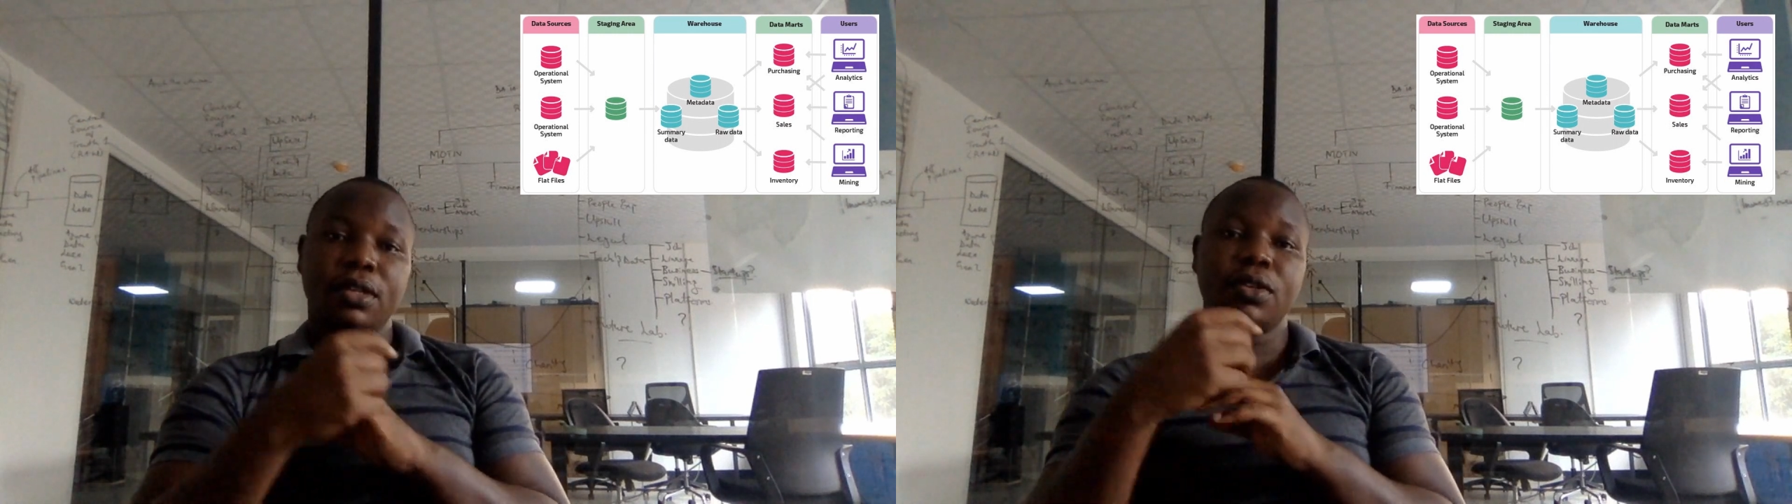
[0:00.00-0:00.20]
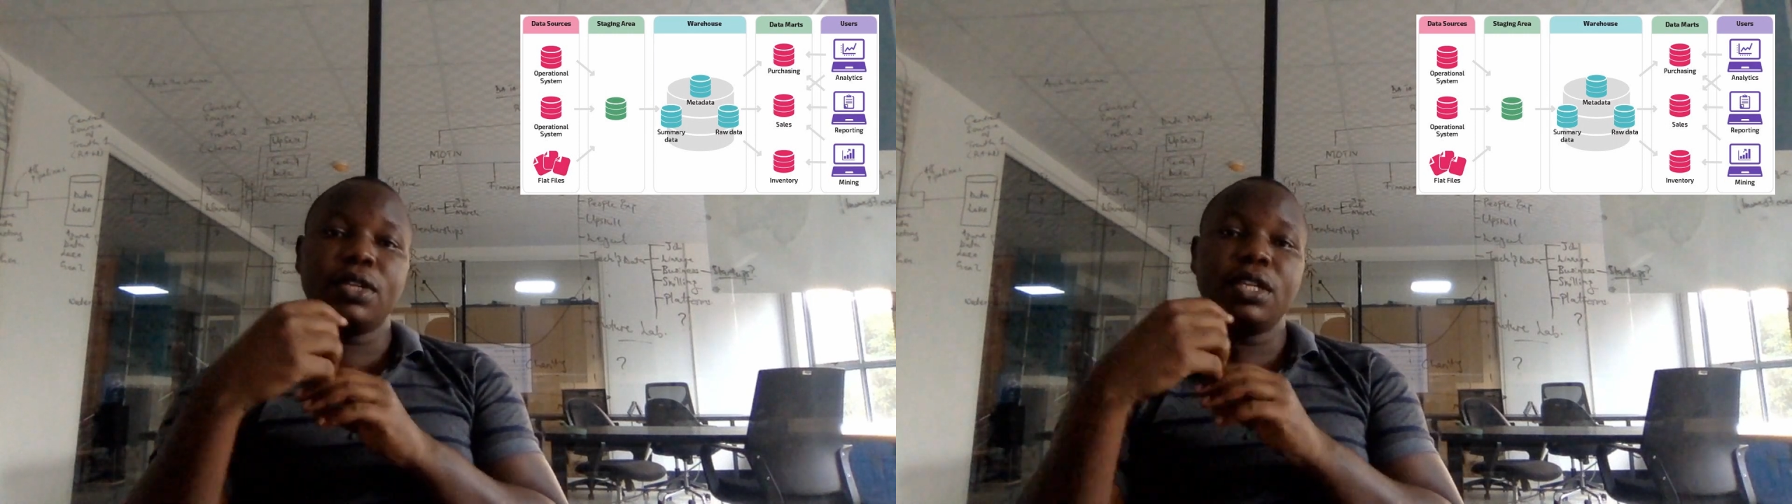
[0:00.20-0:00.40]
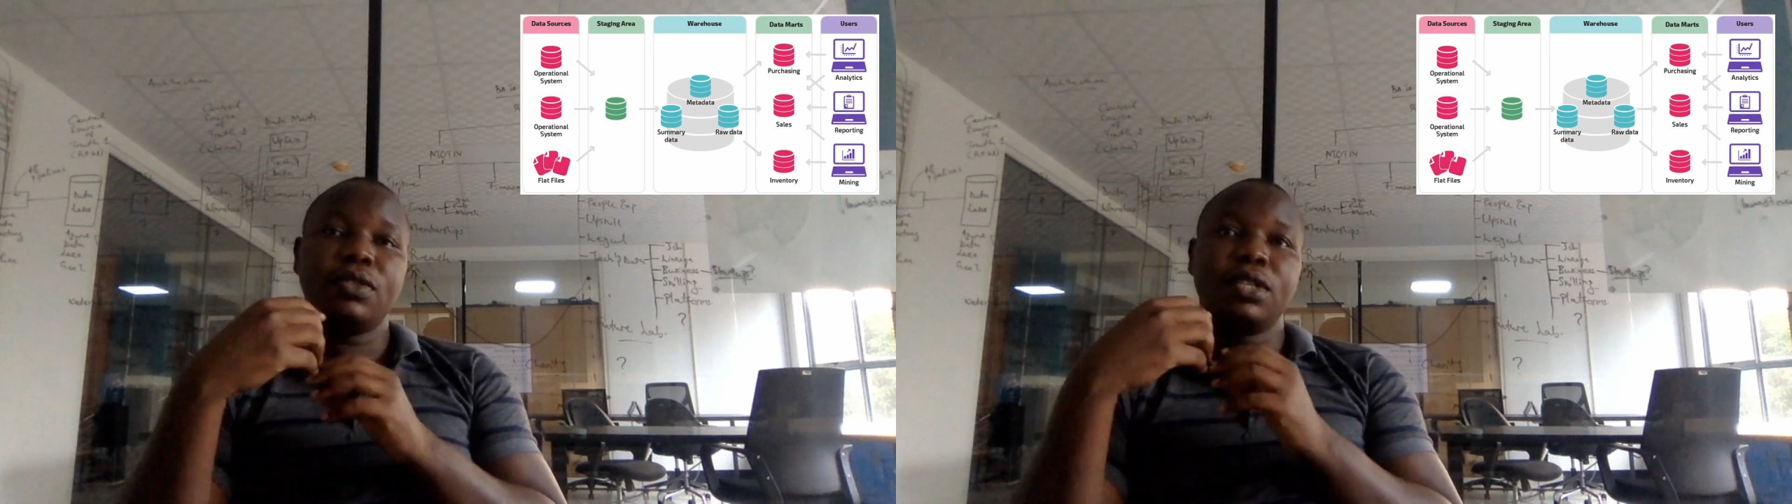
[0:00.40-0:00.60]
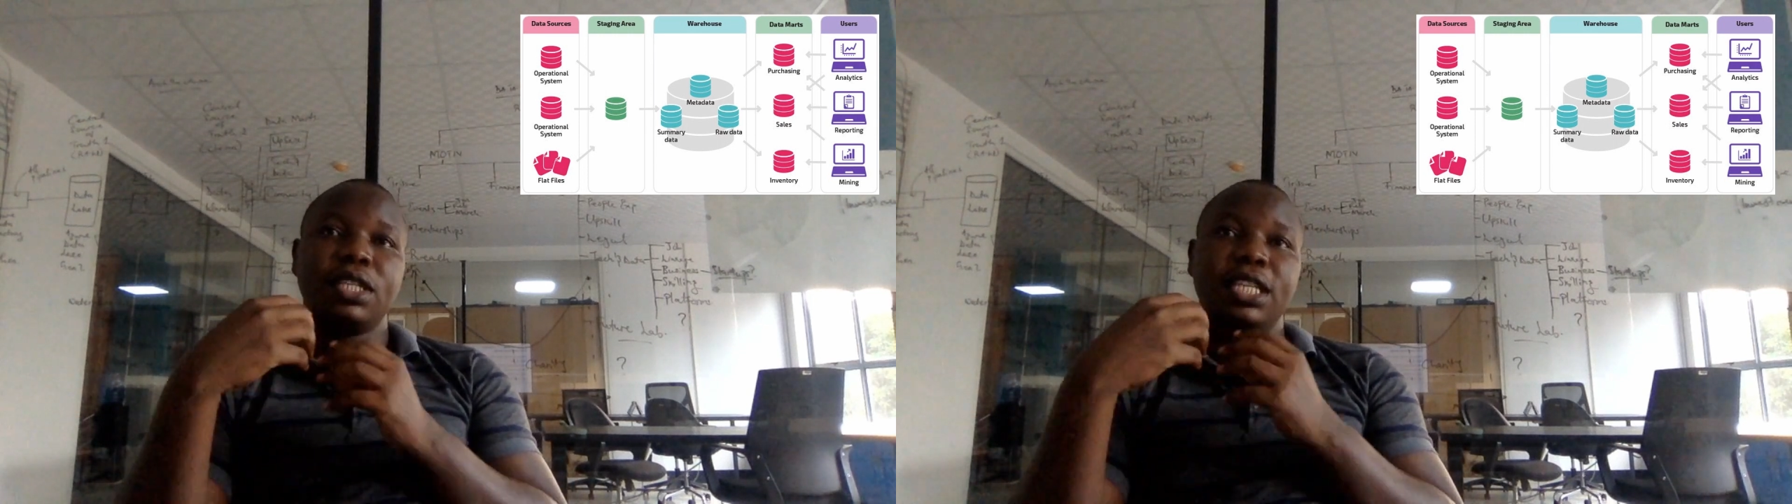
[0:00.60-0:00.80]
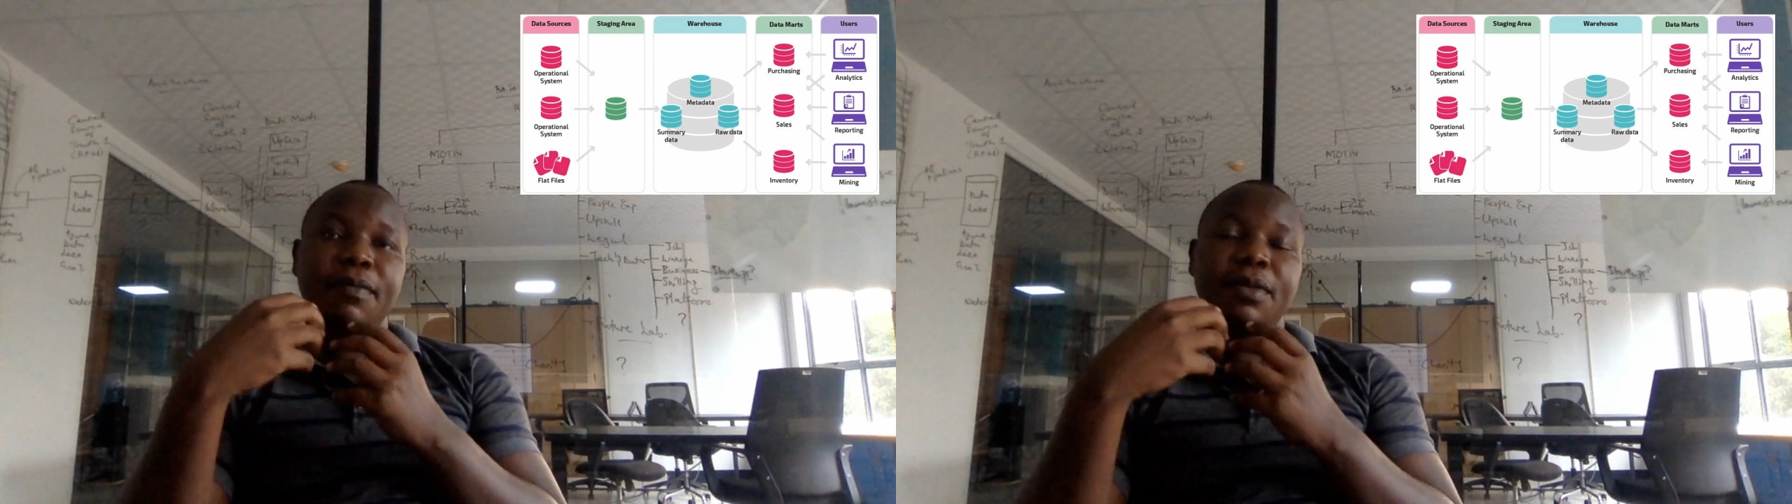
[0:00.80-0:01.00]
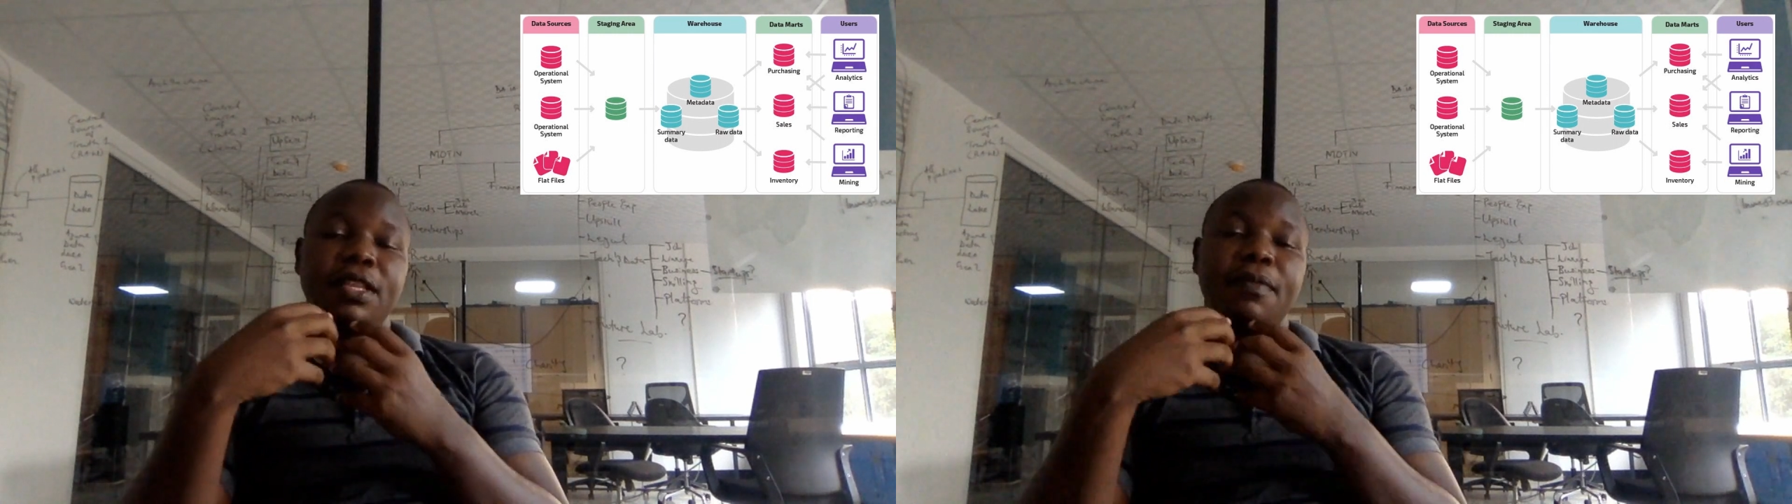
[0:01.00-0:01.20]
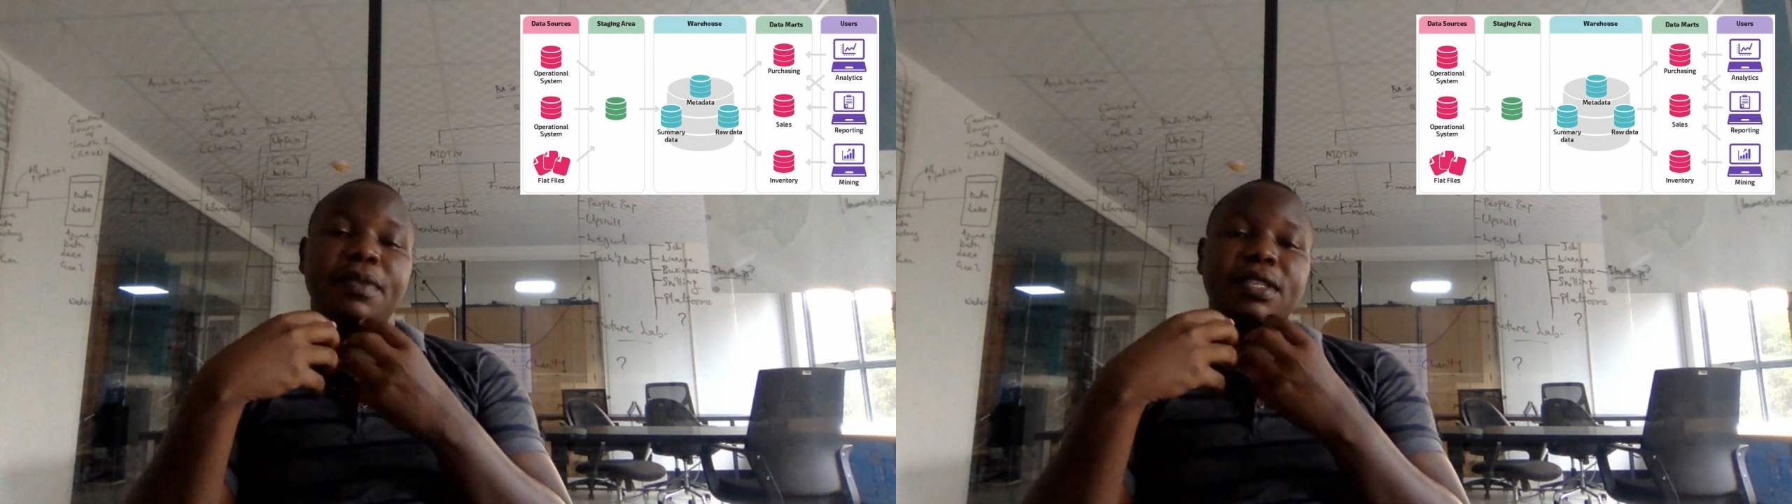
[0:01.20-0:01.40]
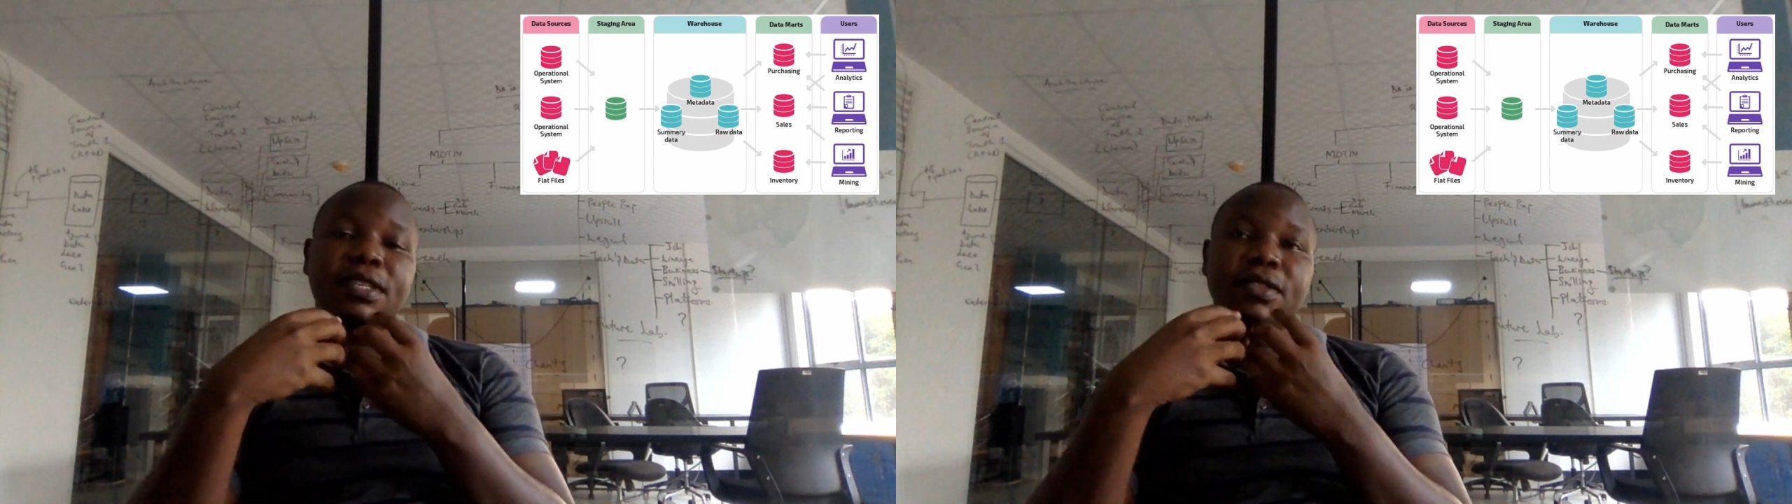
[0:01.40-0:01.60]
You need to determine the
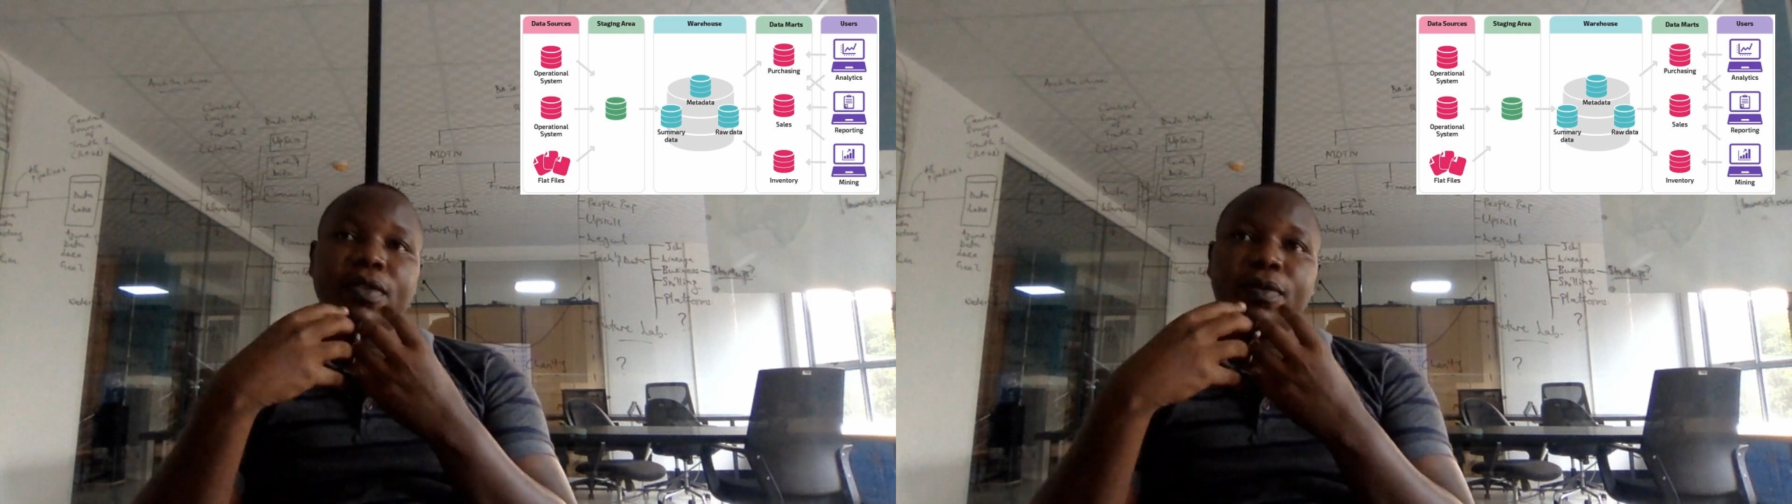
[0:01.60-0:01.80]
business